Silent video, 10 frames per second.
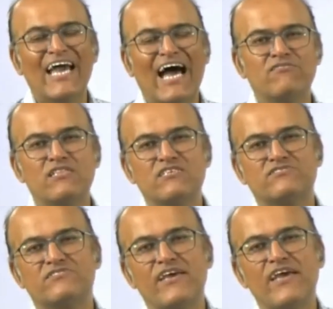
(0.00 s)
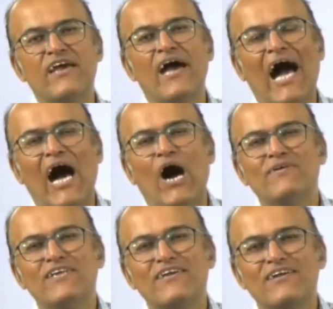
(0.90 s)
And then they see how
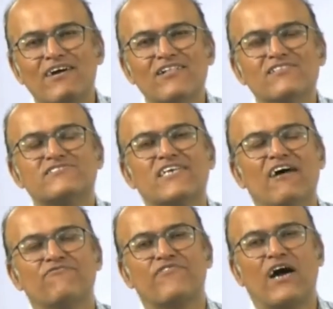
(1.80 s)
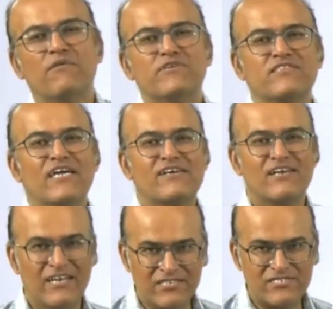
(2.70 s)
many girls have come in that
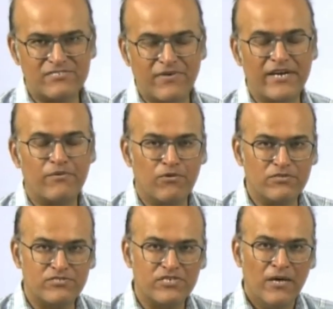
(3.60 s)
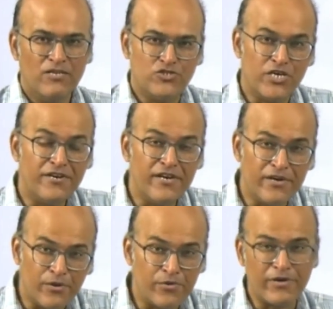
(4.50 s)
list when it was gender
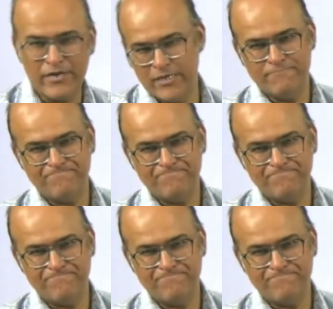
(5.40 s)
neutral,